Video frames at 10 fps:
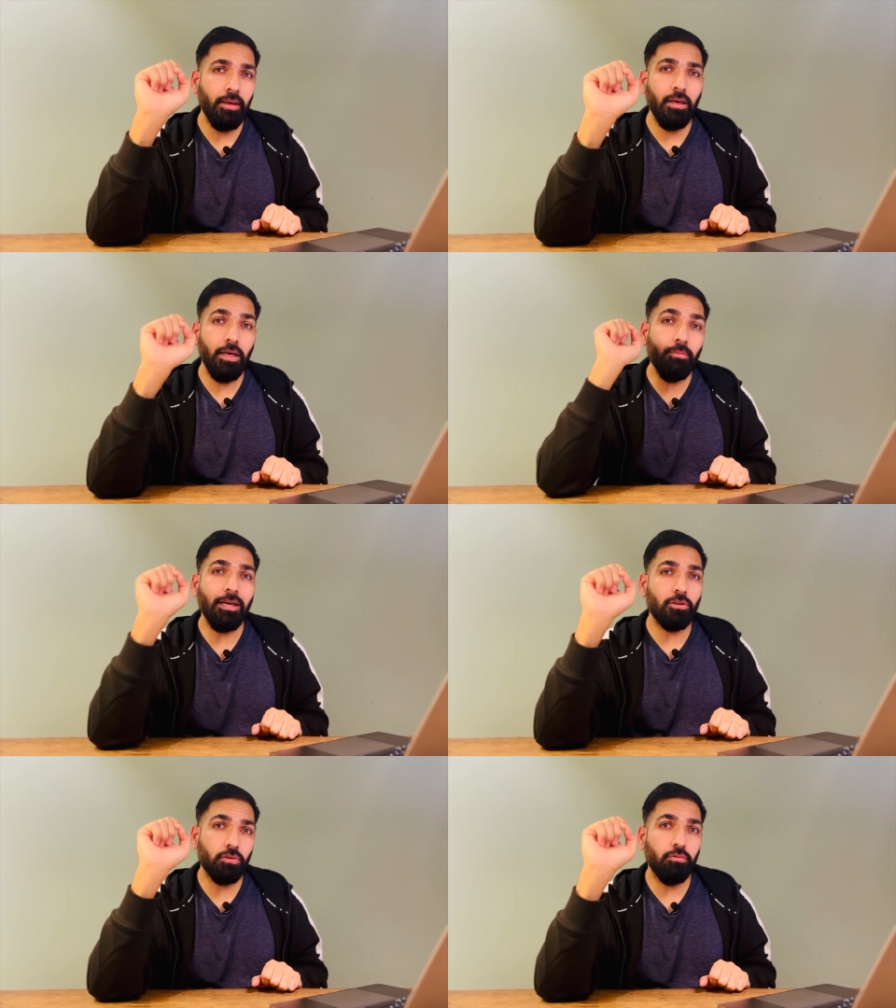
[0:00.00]
in
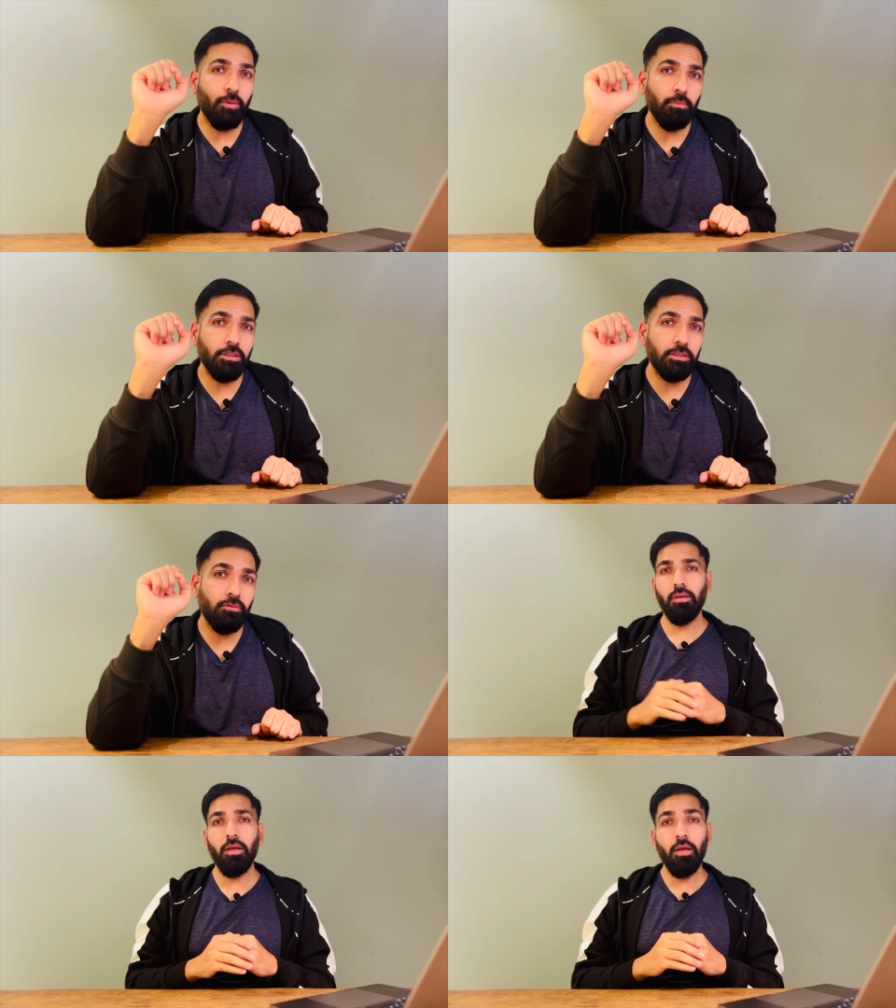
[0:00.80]
Microsoft Power BI
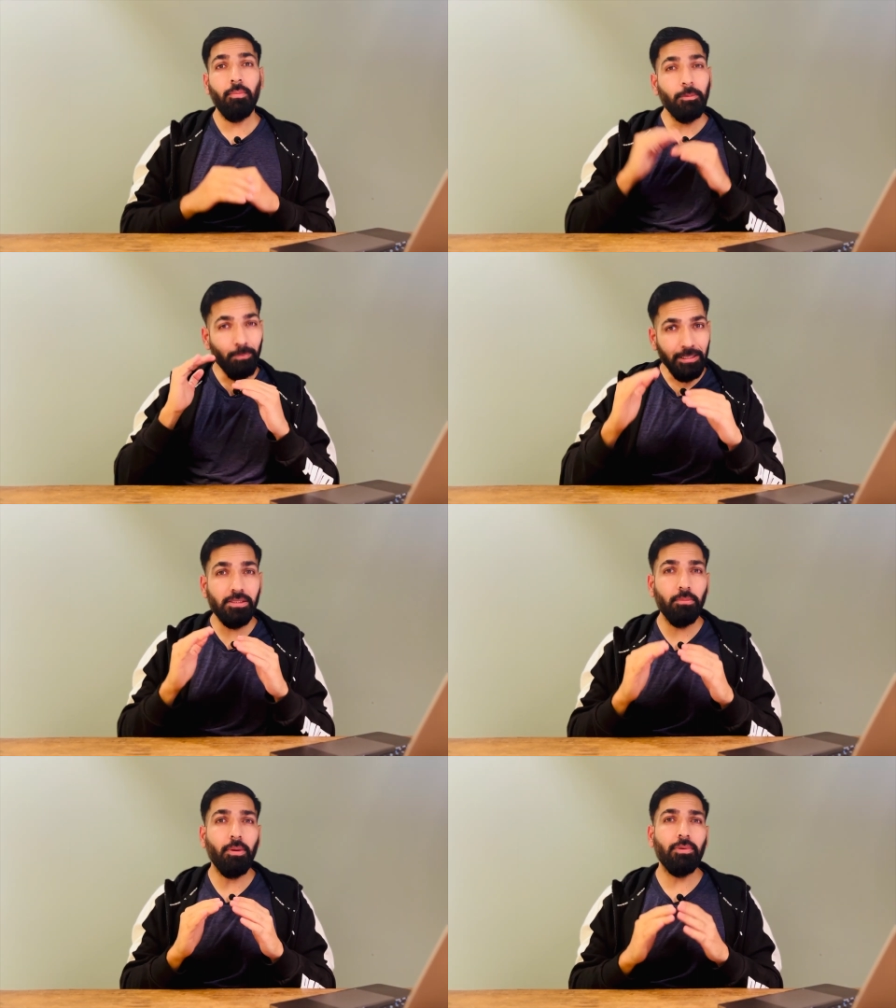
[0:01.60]
service. But please
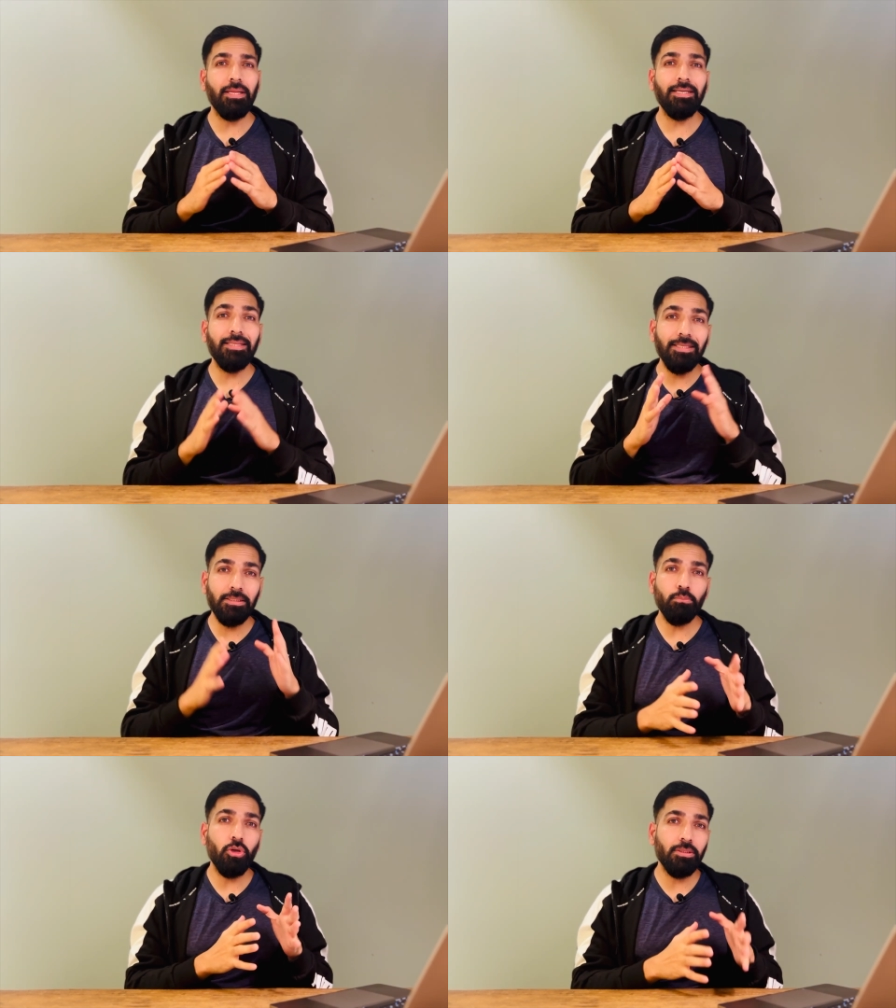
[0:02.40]
remember that
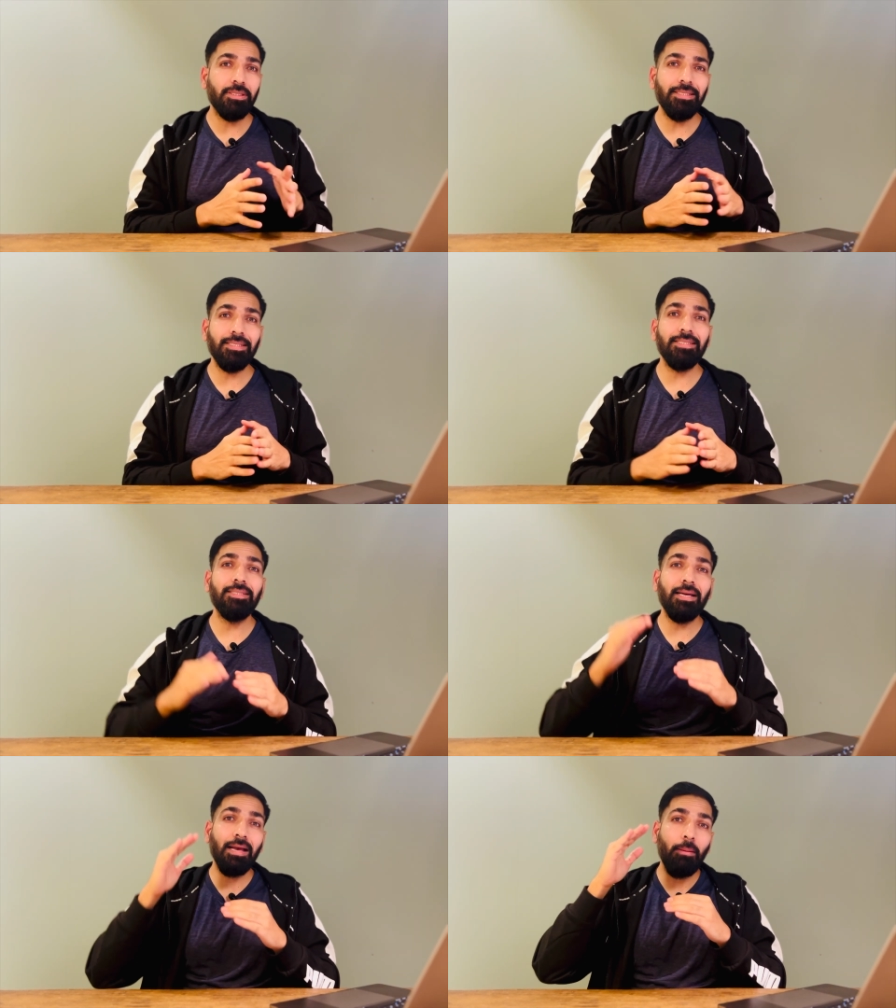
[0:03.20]
this model size is
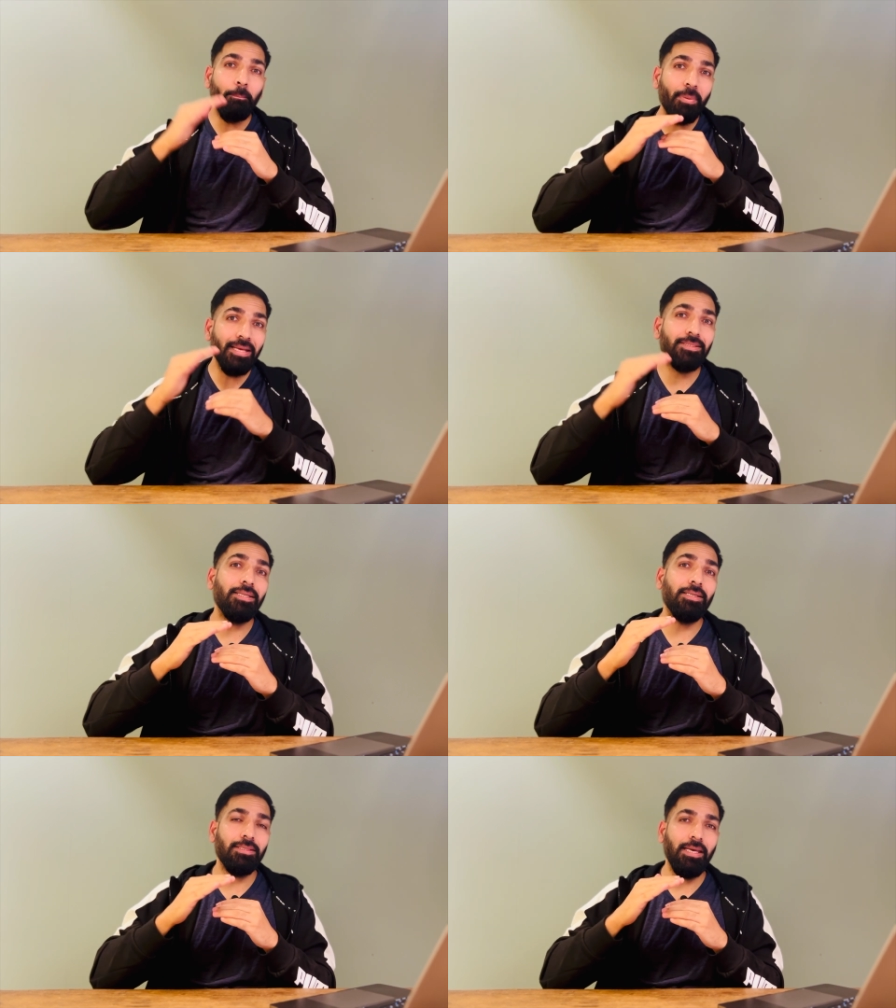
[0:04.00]
the compressed
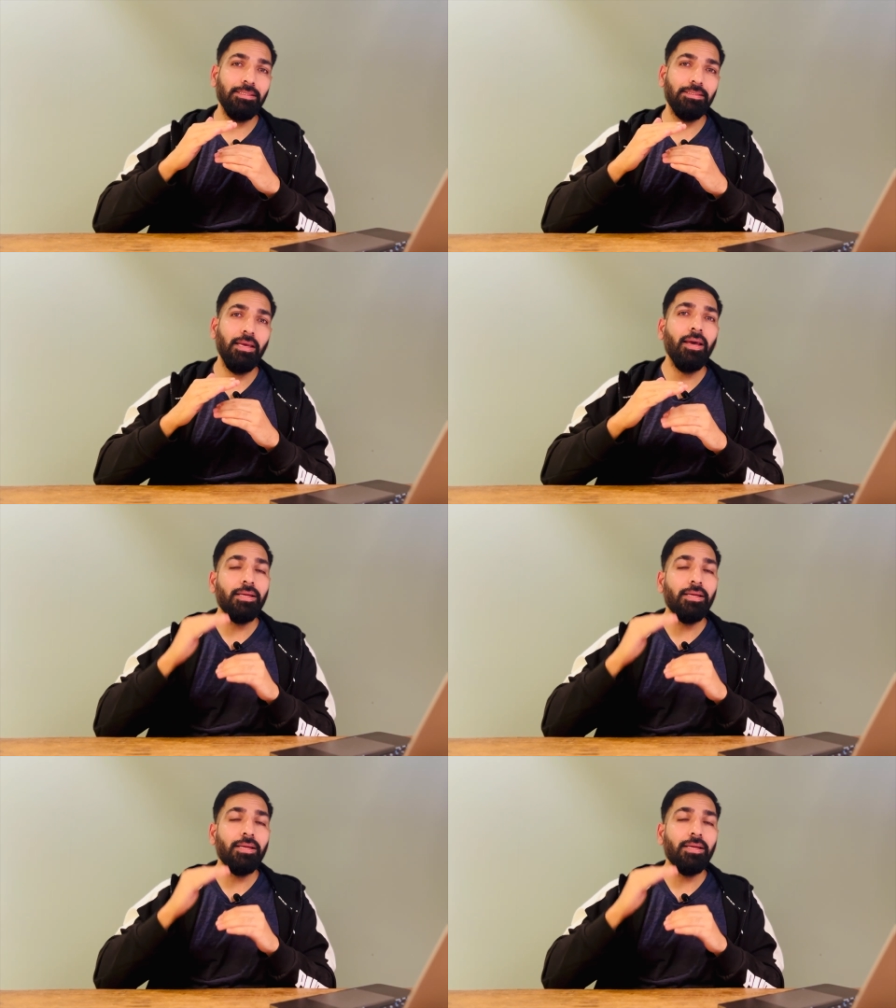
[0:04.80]
data size.